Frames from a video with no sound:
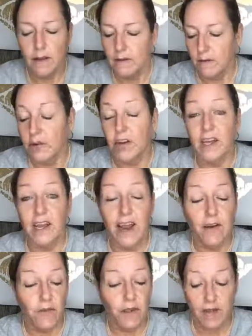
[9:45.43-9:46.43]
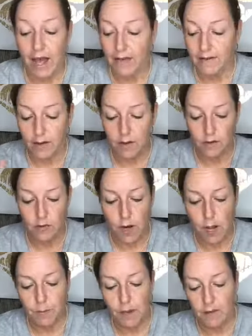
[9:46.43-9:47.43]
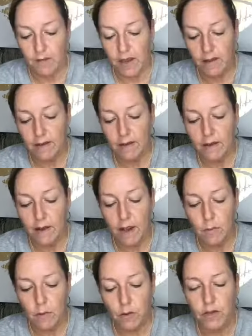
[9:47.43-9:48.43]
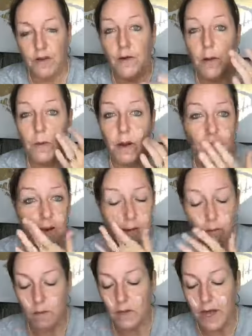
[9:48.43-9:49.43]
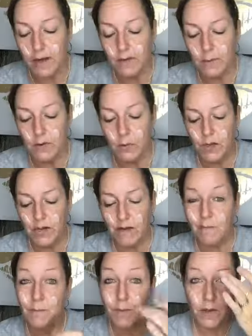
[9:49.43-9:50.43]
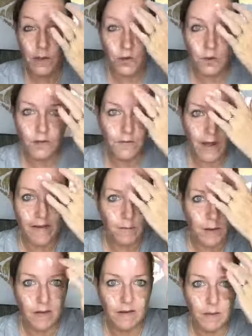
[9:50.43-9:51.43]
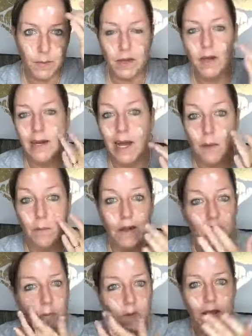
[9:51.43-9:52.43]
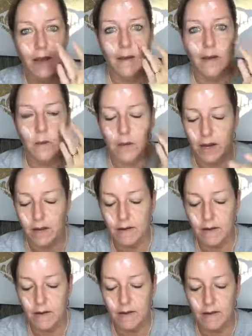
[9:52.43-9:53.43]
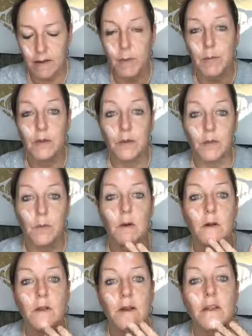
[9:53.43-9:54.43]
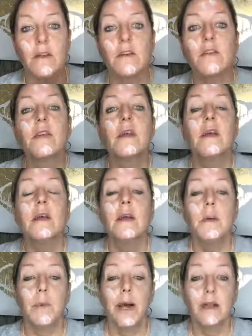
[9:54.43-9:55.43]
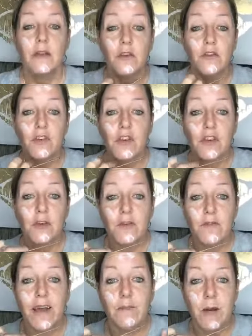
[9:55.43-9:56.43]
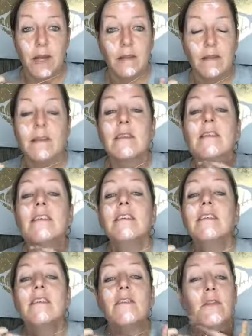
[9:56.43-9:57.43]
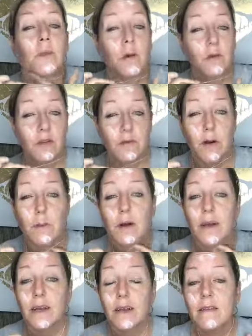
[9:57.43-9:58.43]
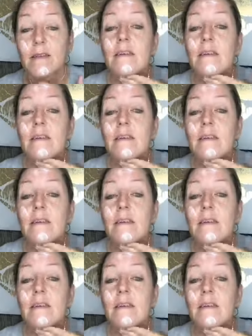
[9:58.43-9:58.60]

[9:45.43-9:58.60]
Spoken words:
So you're gonna get every last drop of it. And most of our products will last between 2 to 5 months, depending on how much. We can't, you know, guarantee, because some people use more than others. But usually 2 to 5 months for most of our products.